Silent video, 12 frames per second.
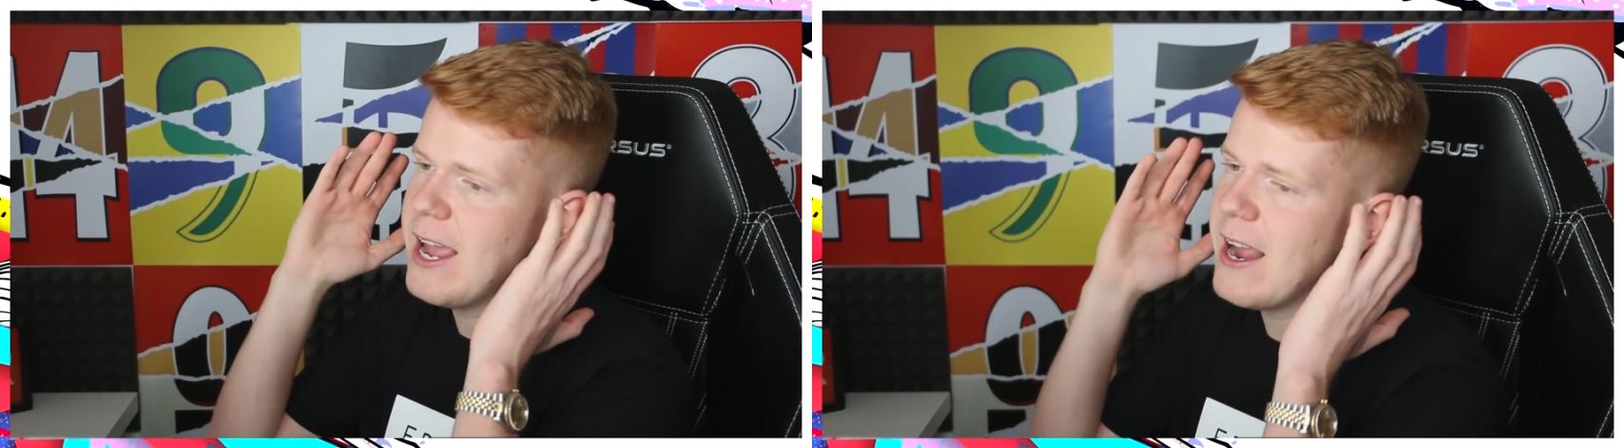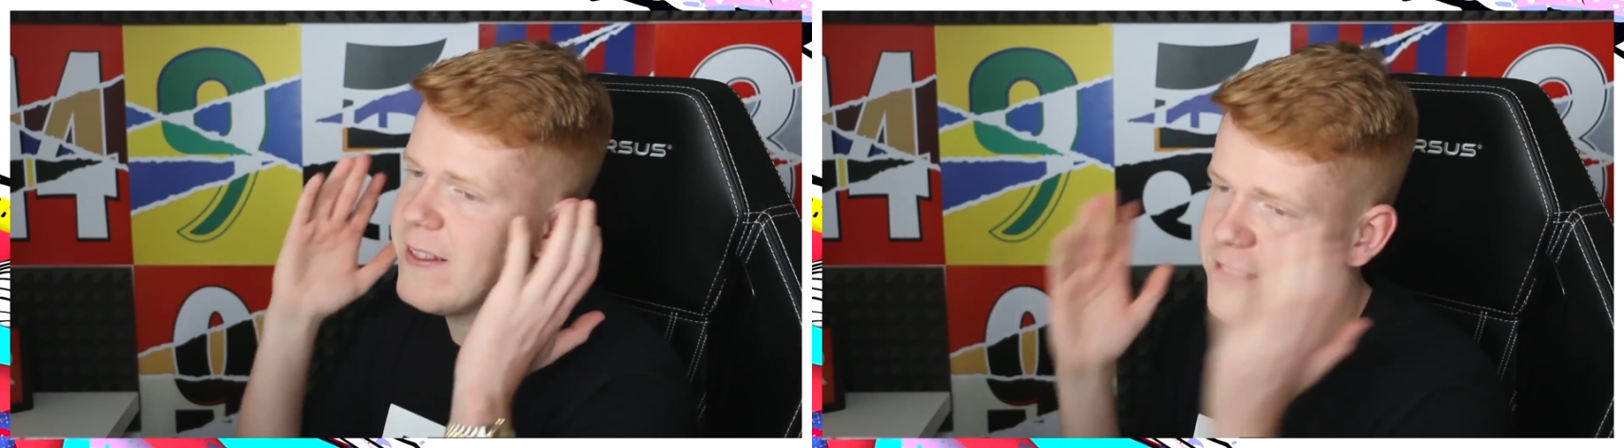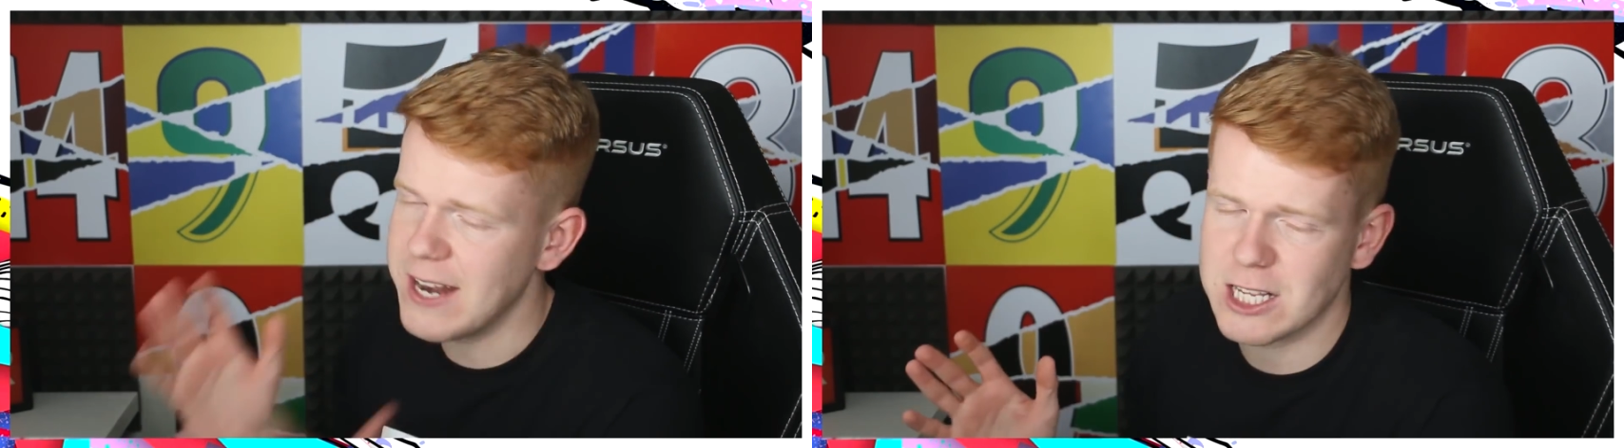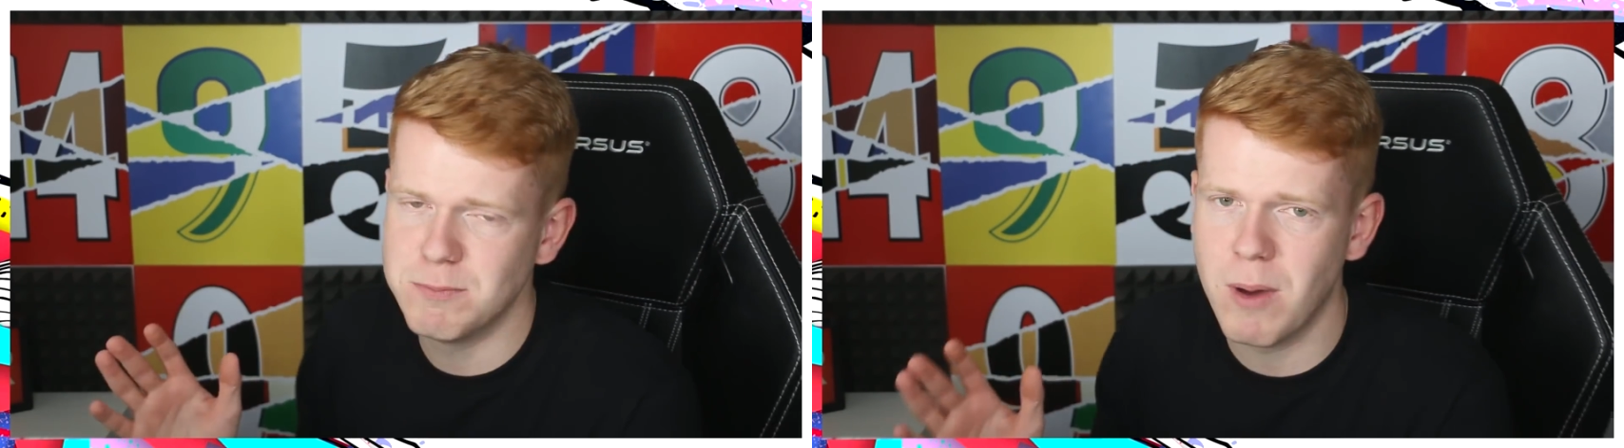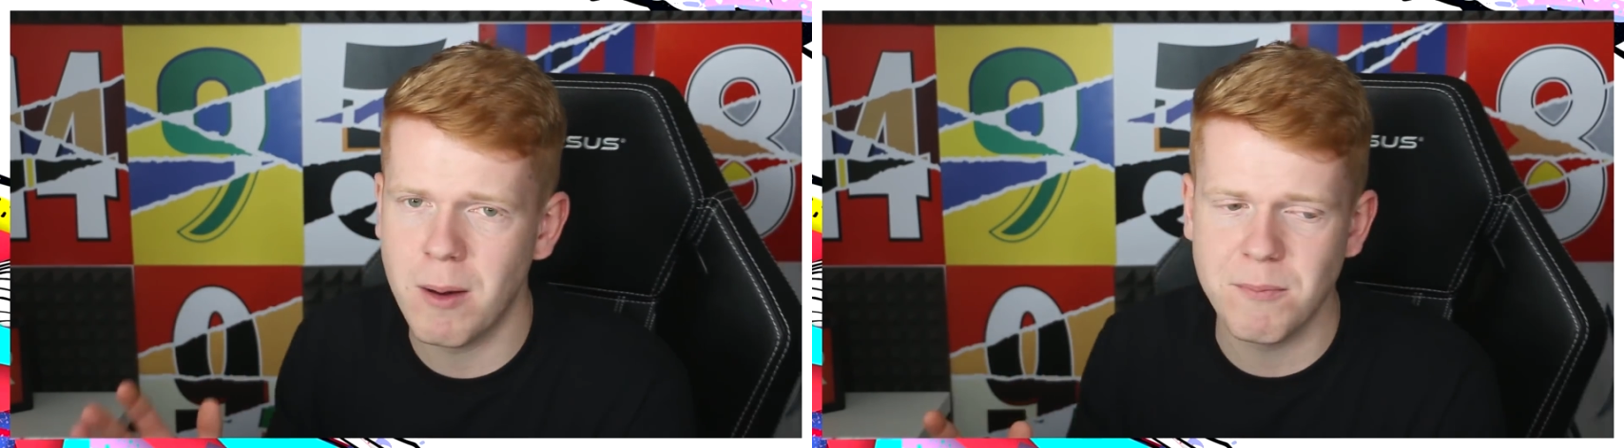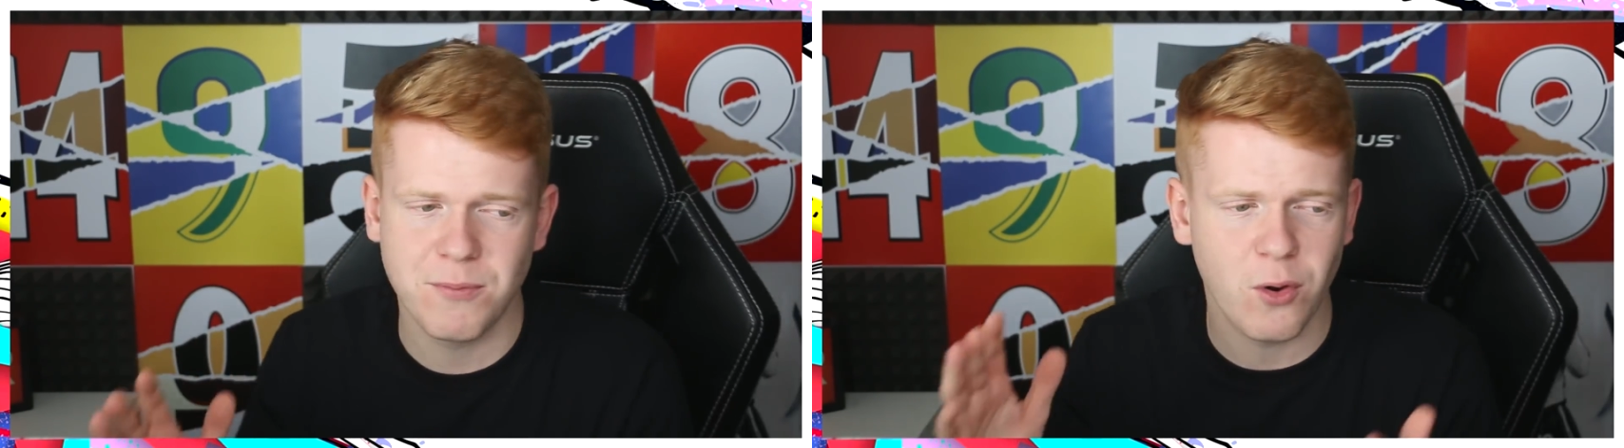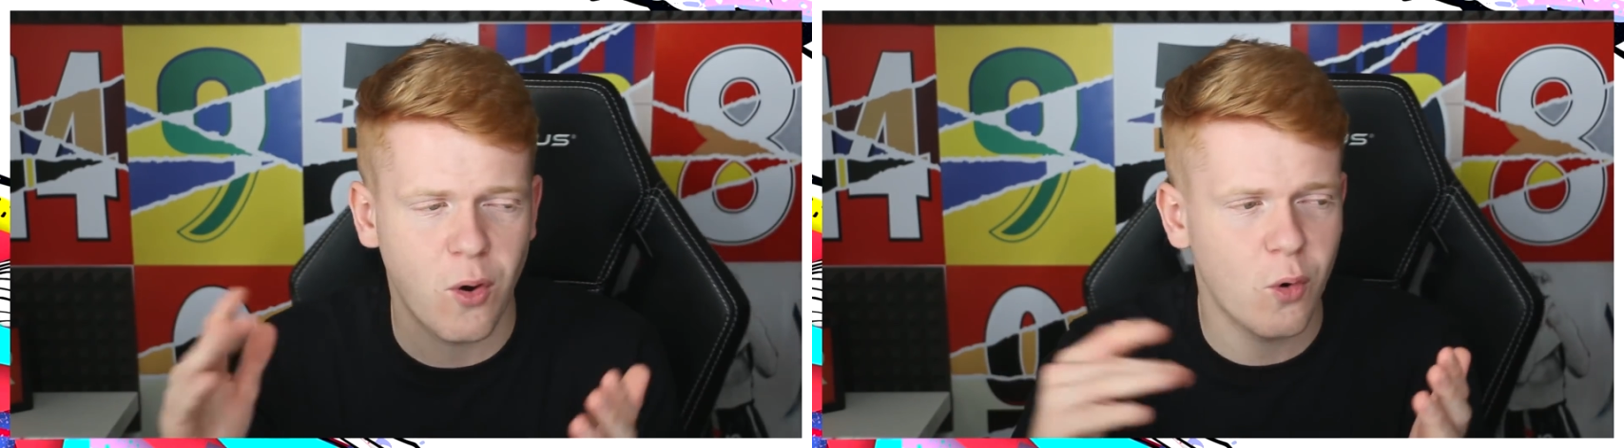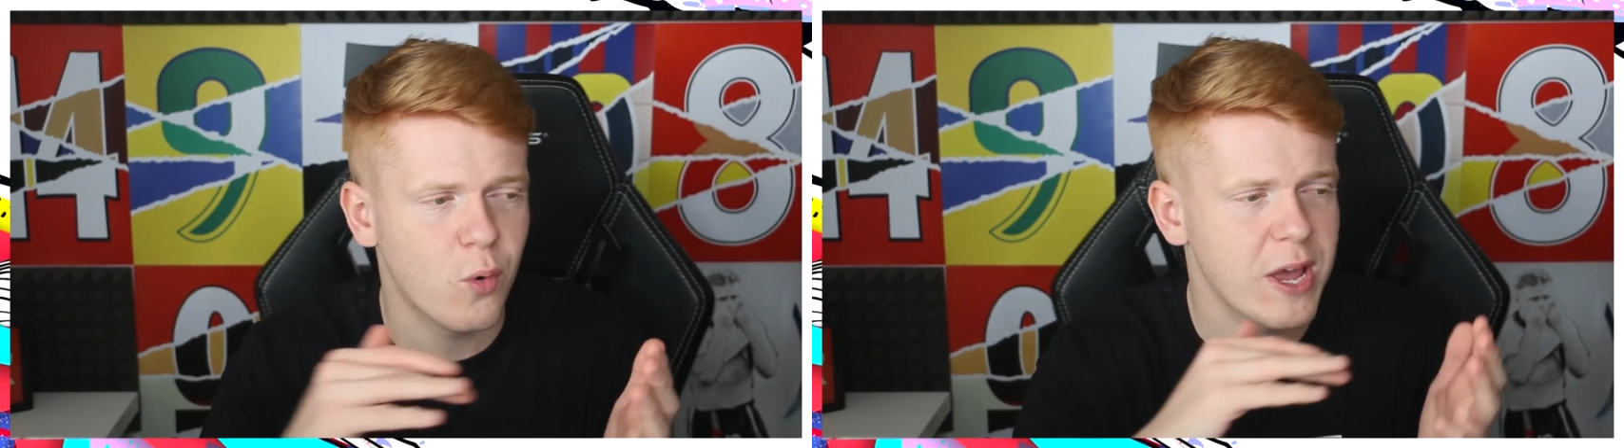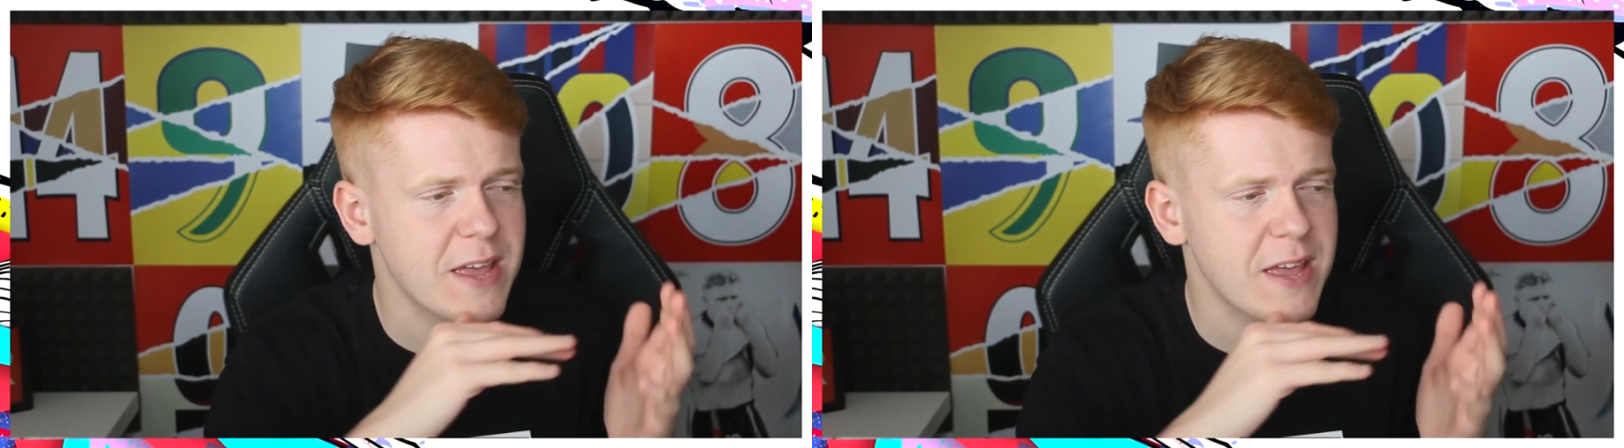in the next month, or